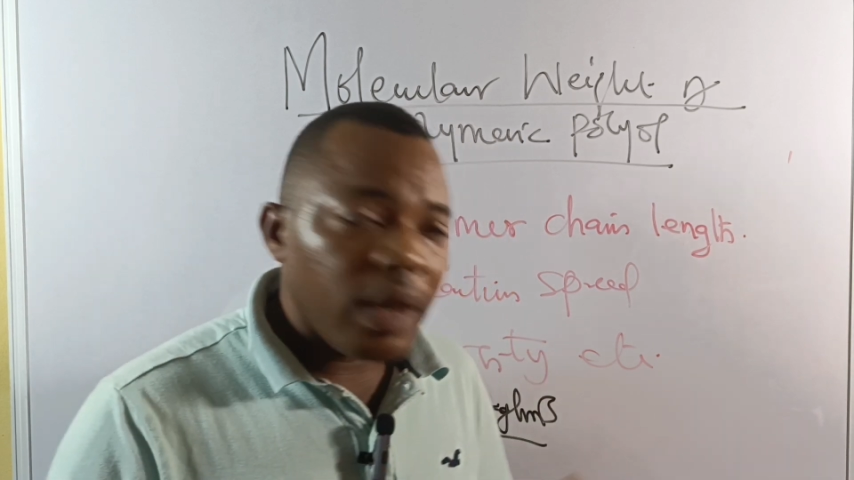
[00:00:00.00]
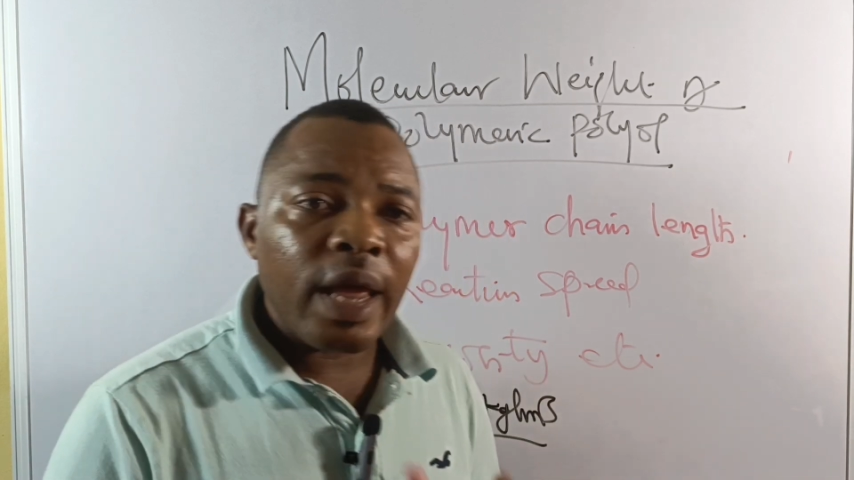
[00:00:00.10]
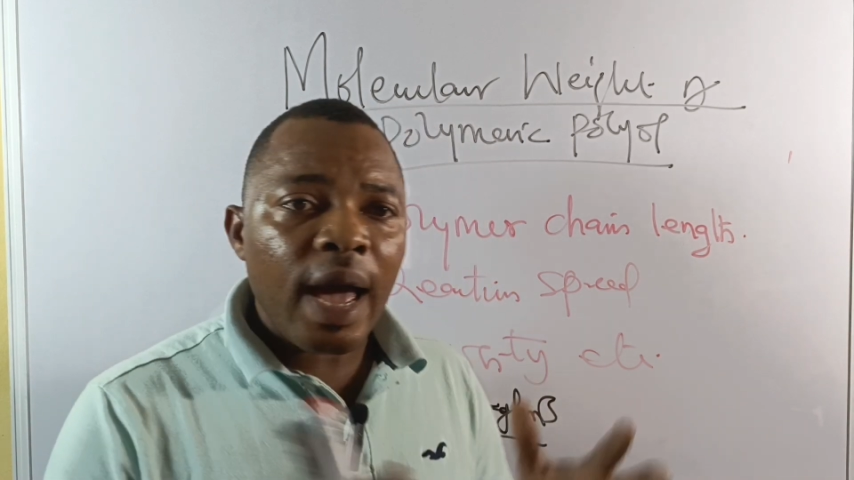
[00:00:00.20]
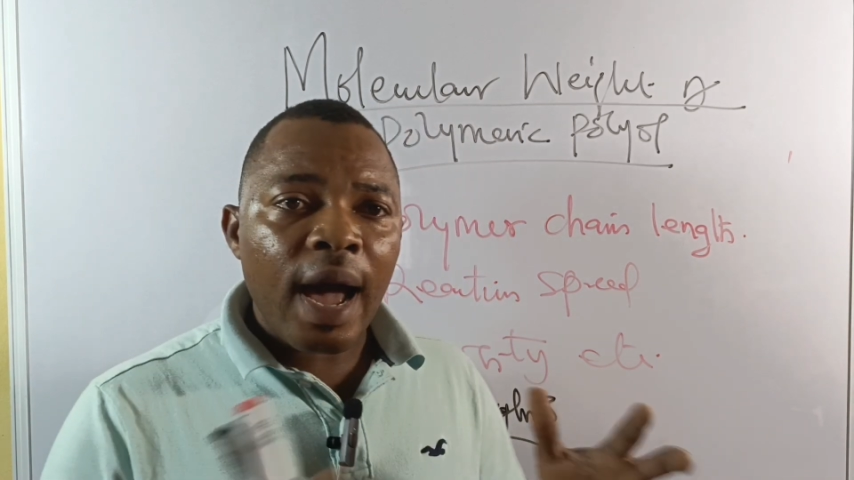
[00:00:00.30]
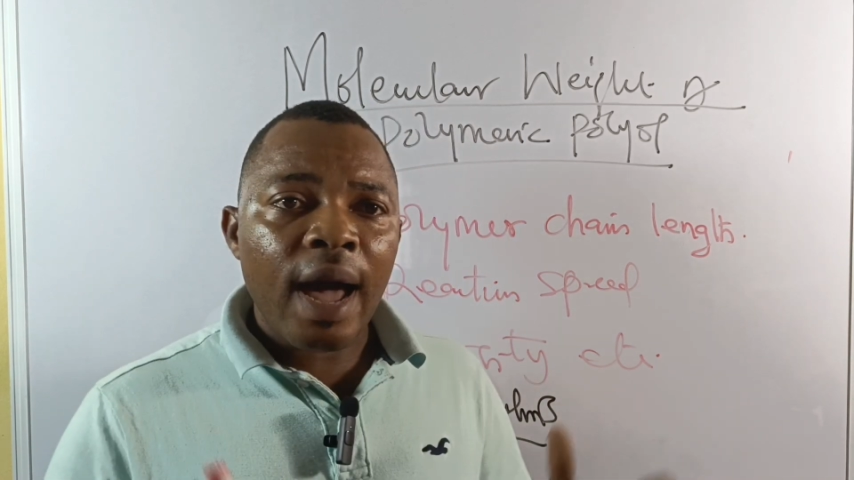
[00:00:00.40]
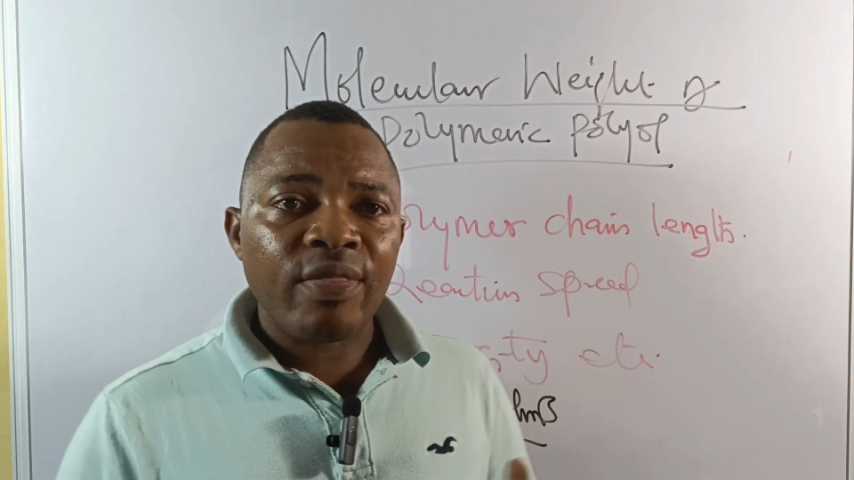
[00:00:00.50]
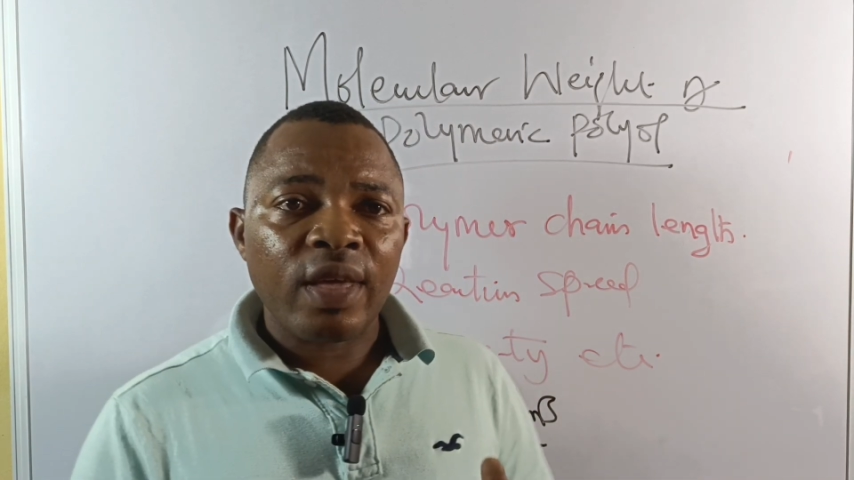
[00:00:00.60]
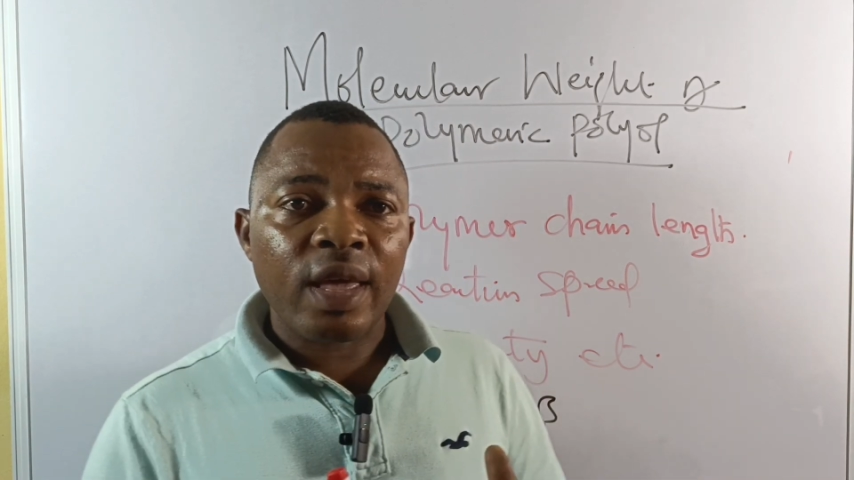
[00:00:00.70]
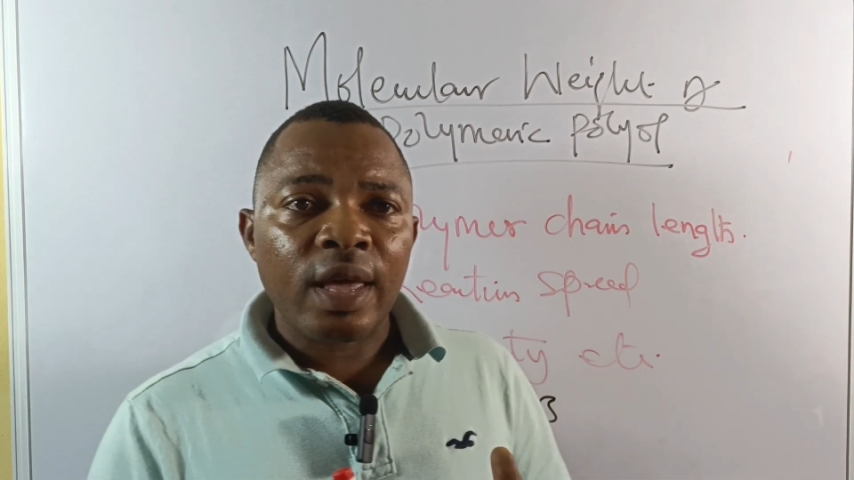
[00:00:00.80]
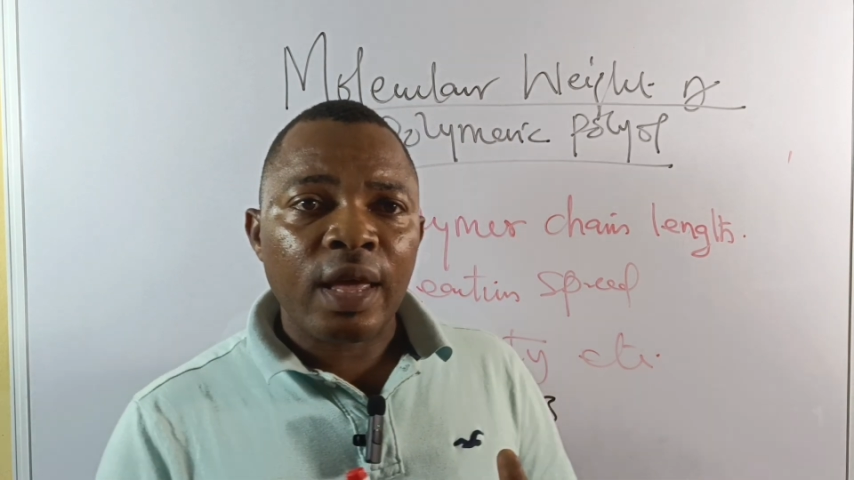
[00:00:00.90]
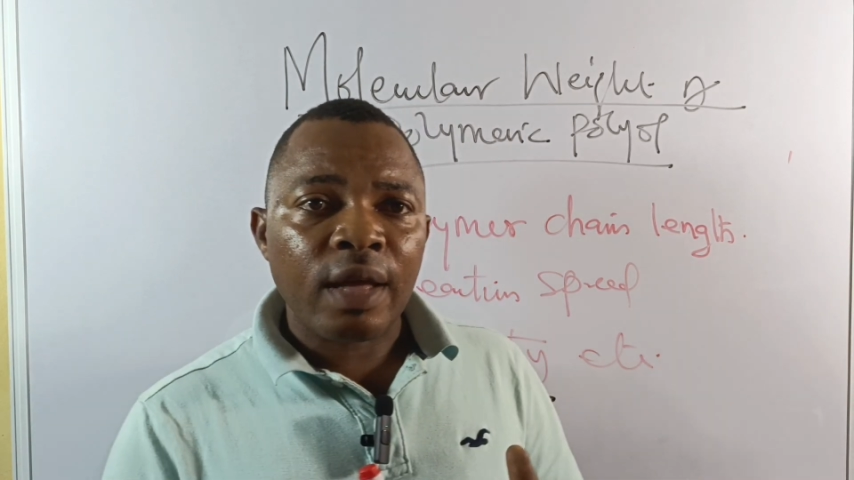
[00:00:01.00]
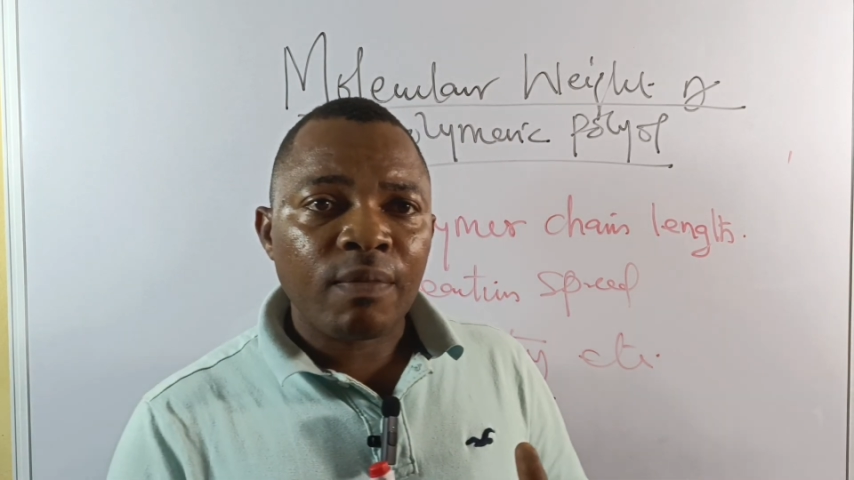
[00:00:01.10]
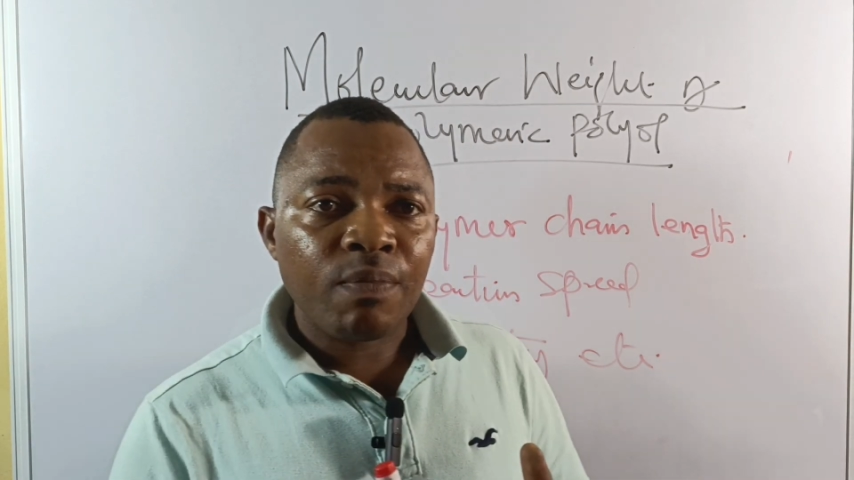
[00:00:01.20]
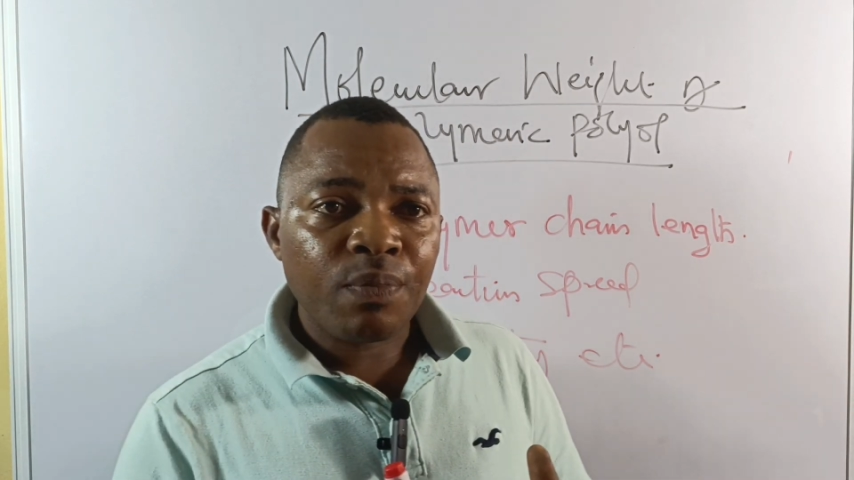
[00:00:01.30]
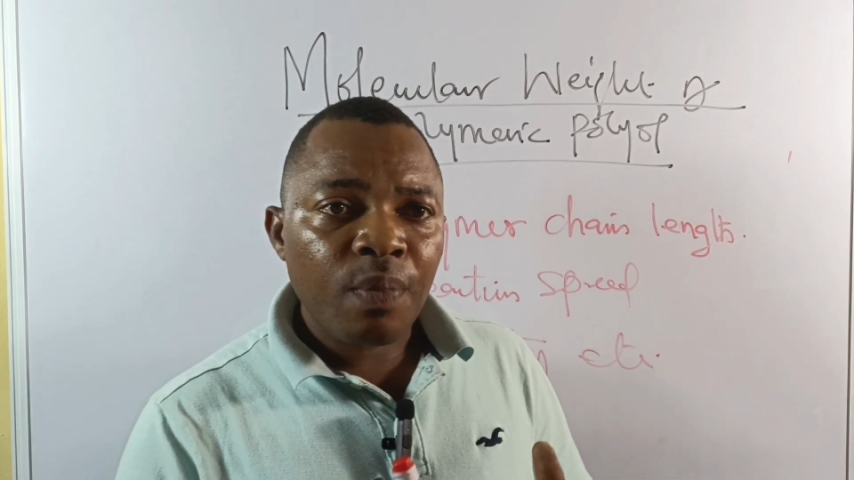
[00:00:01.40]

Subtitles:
They are the